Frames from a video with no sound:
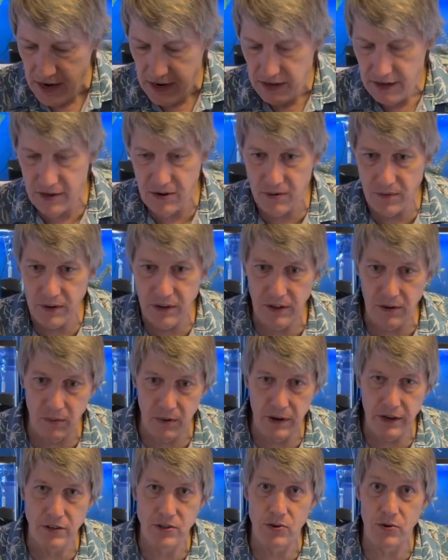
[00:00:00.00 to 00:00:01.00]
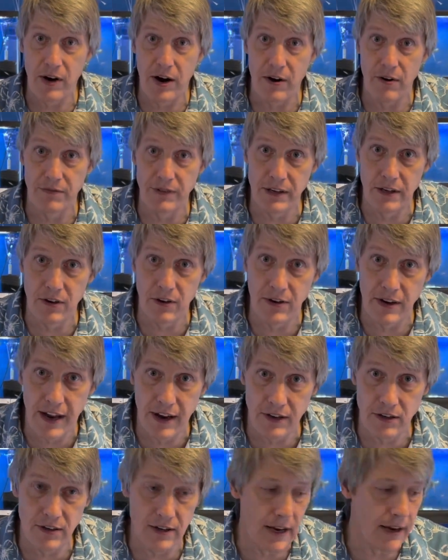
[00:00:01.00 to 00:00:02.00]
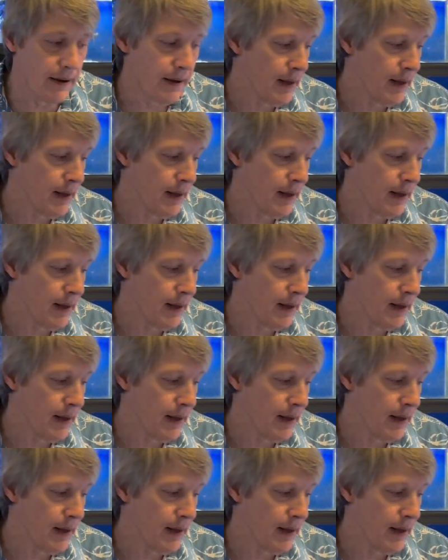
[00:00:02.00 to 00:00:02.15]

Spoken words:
you don't really want a 2-hour video now, do you?